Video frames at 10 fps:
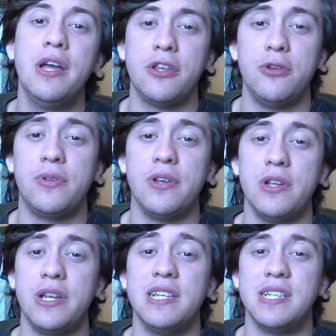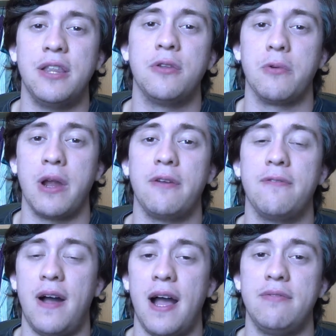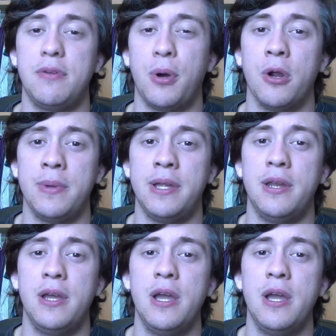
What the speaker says: utilities in the rank 5 department,